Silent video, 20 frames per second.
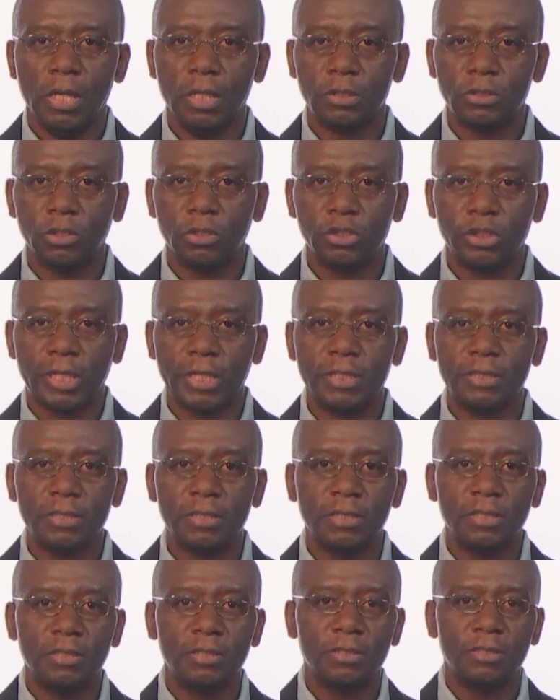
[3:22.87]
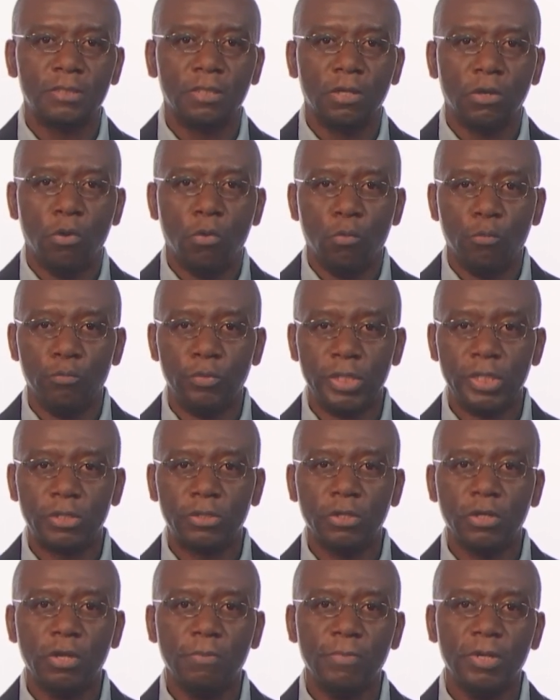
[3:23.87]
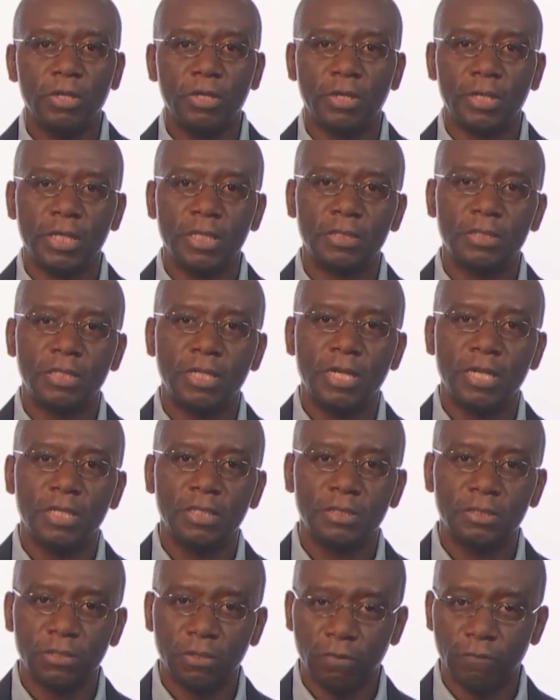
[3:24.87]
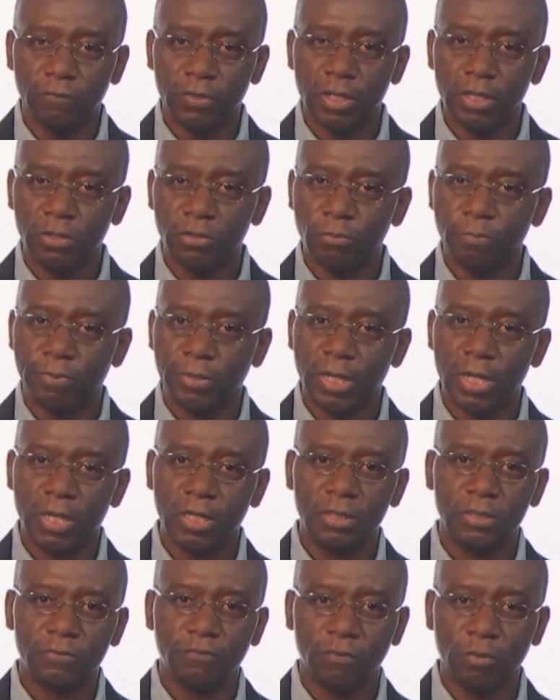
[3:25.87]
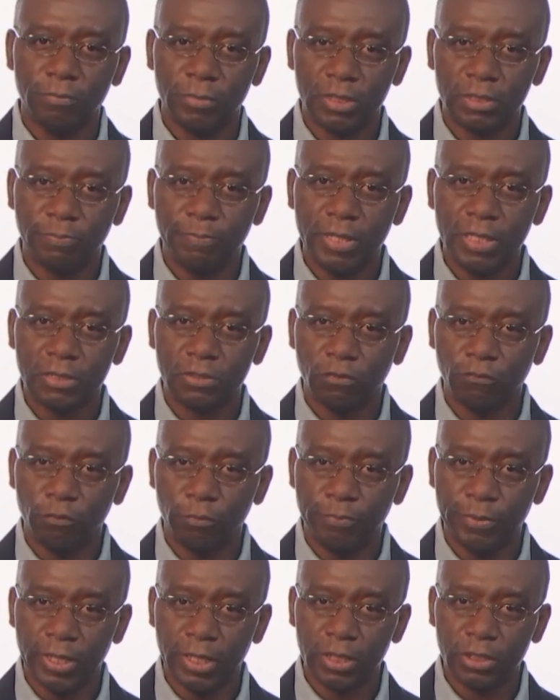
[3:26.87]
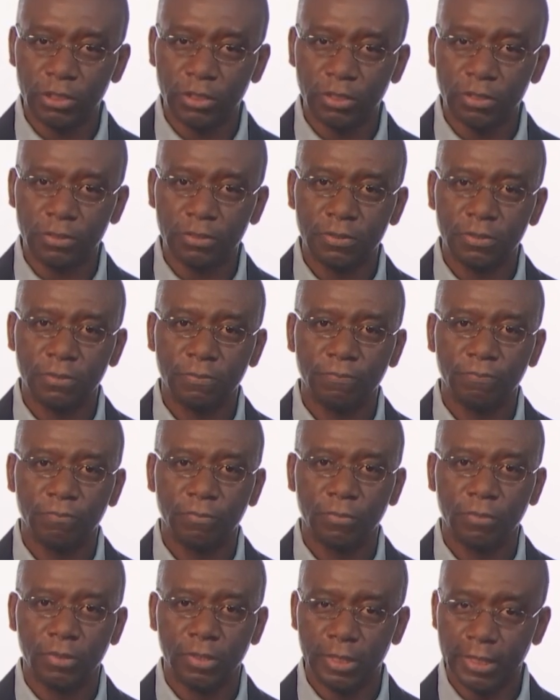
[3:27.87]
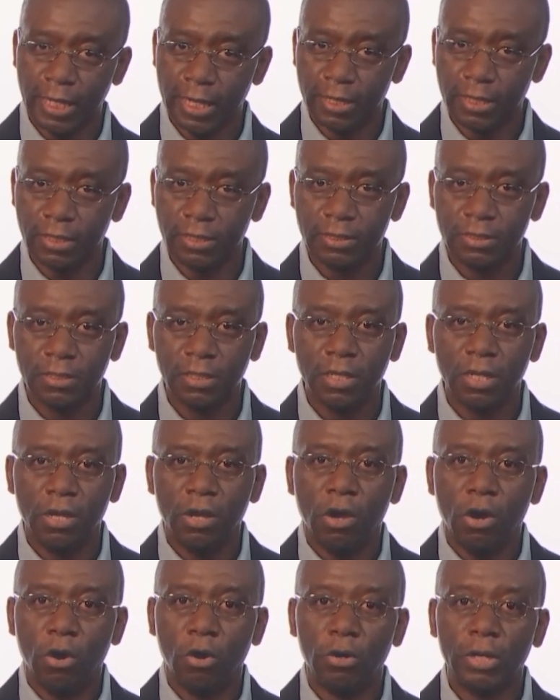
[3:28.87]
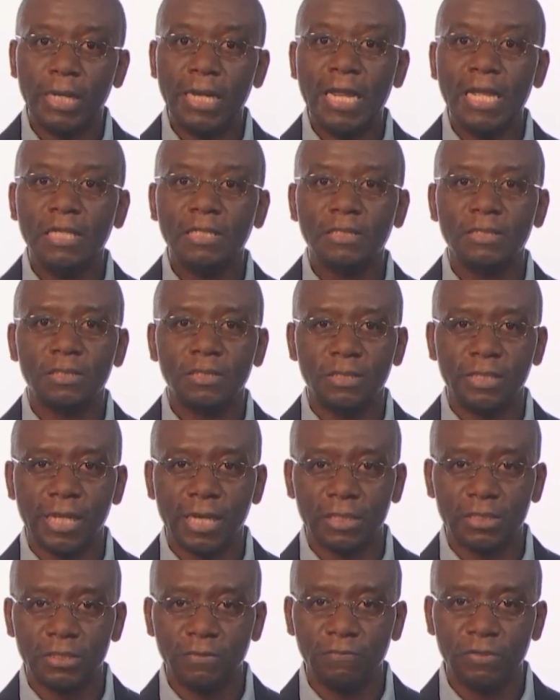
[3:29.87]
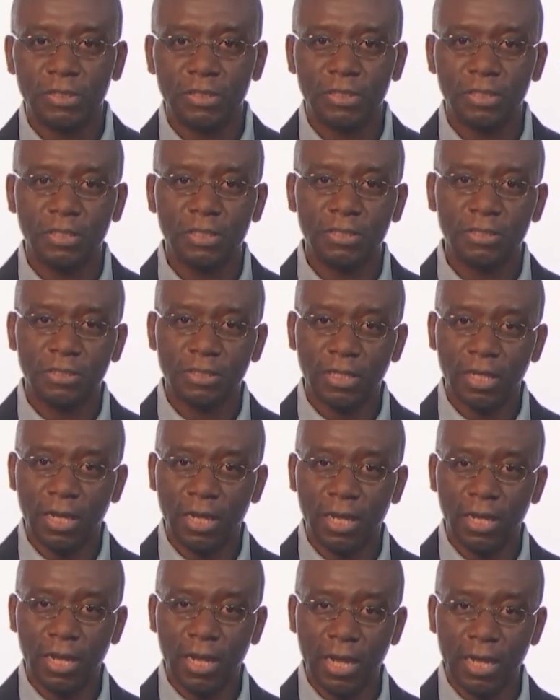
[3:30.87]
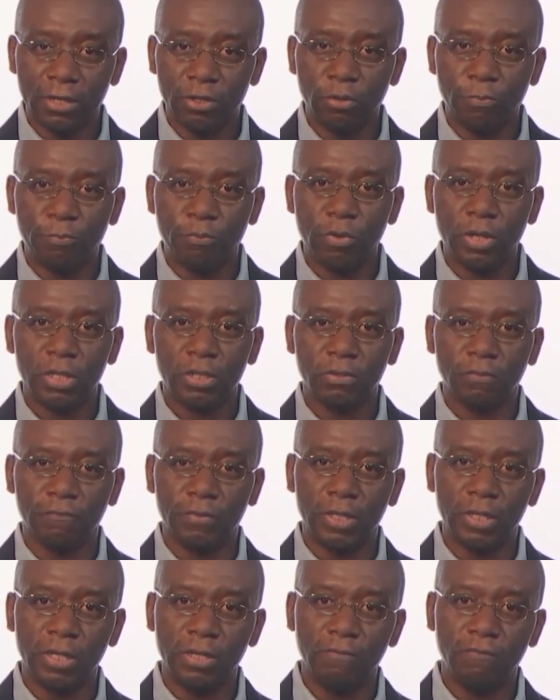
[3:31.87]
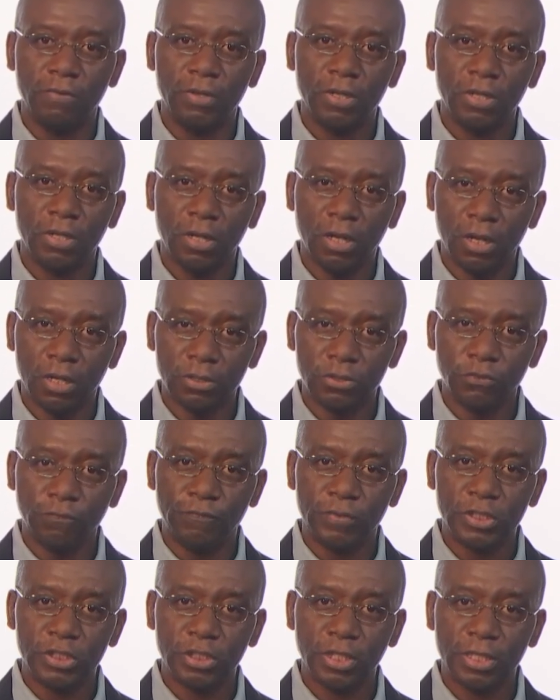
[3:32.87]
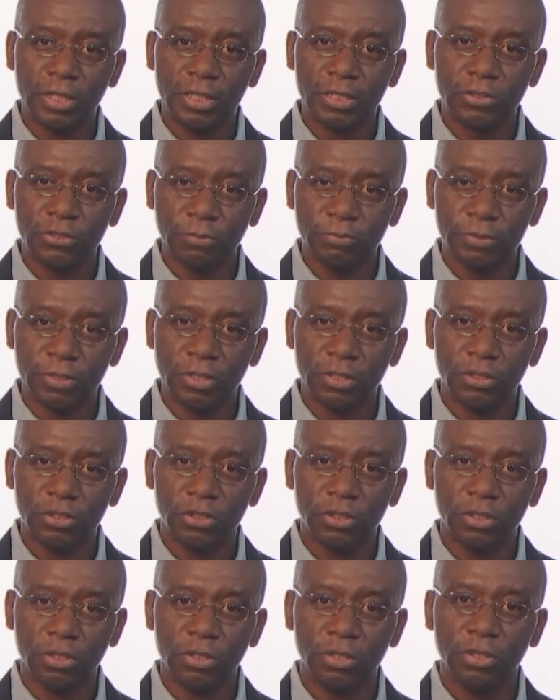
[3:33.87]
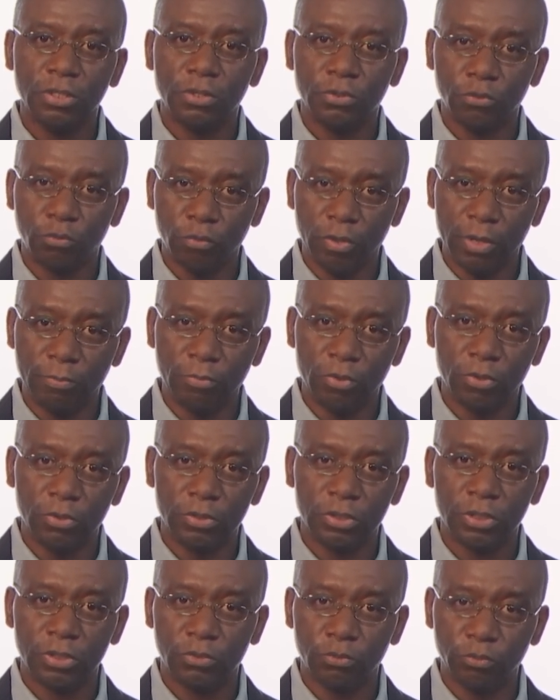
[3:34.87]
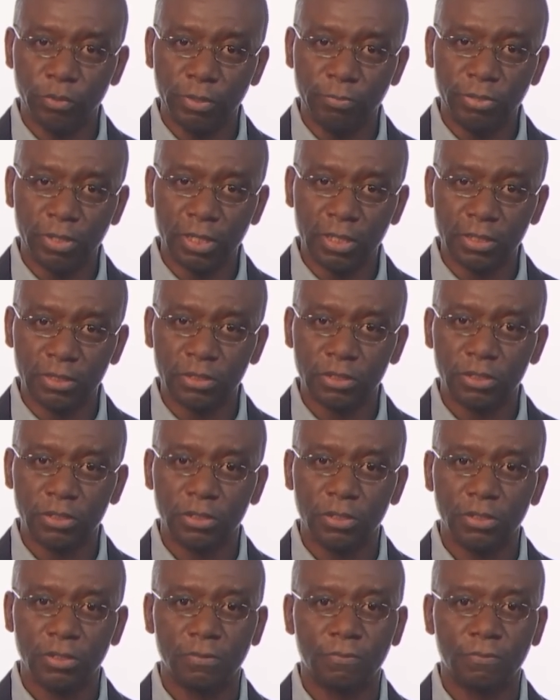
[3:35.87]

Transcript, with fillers: In such cases, we determine the residence of the enterprise from its base of operations. That is, unless the activities at the point of delivery are sufficiently substantial to amount to a branch.